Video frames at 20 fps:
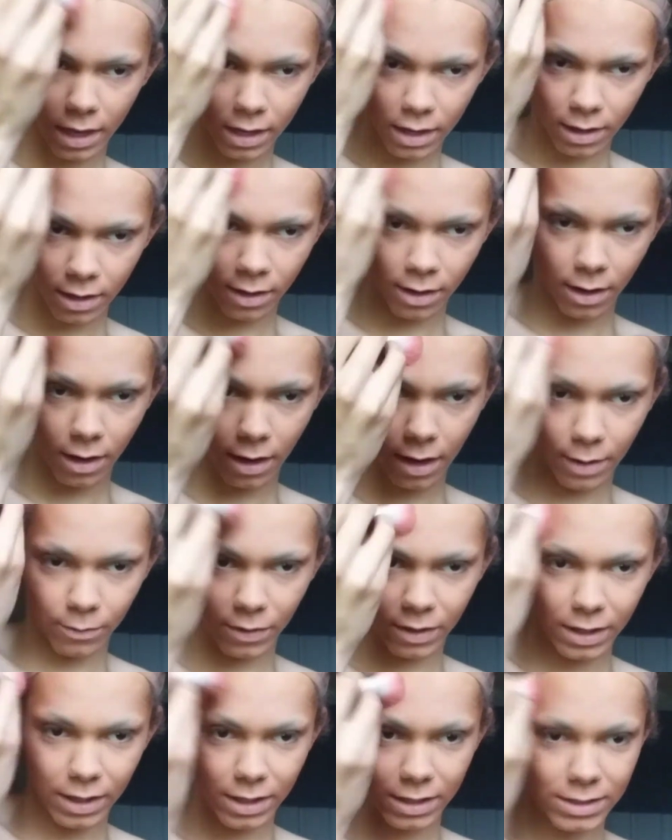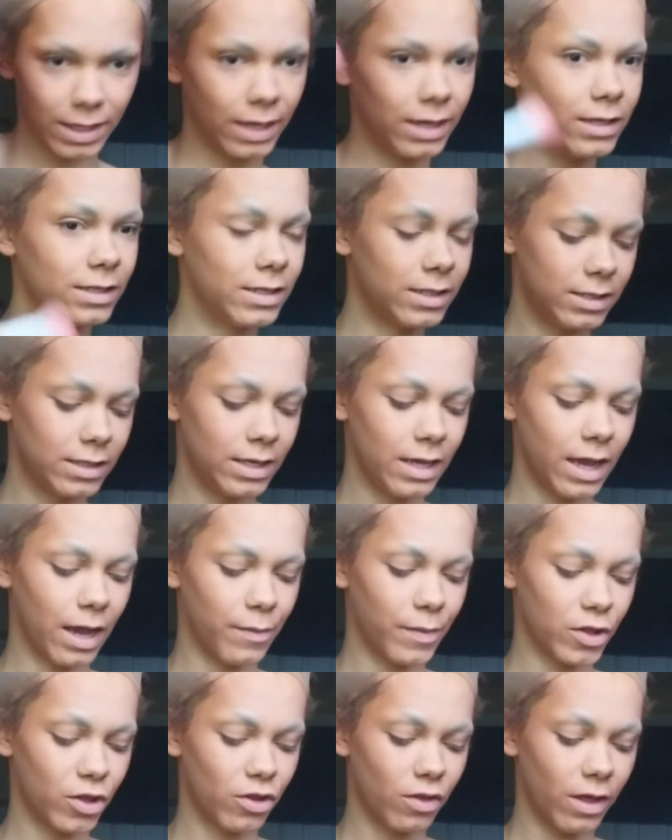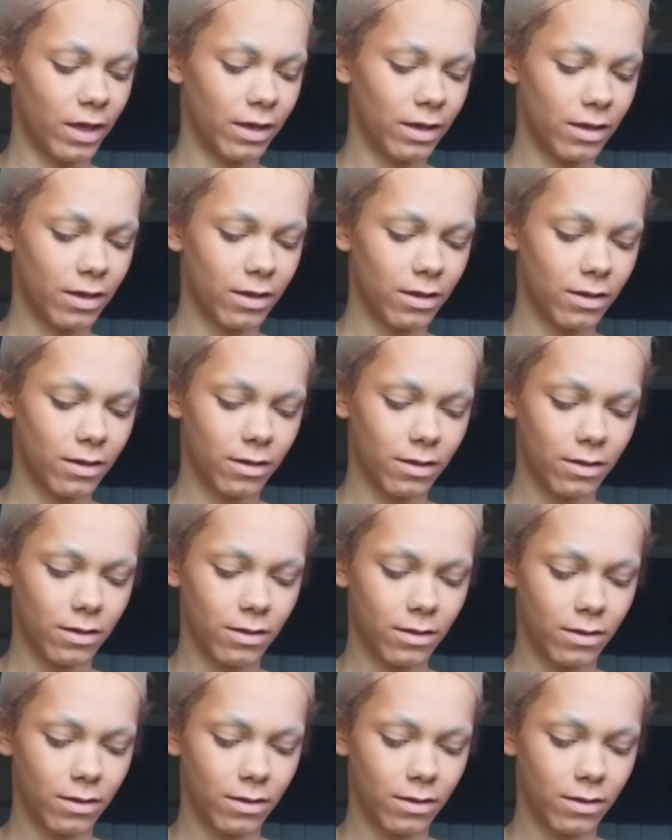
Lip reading: And I'm really excited to see how much like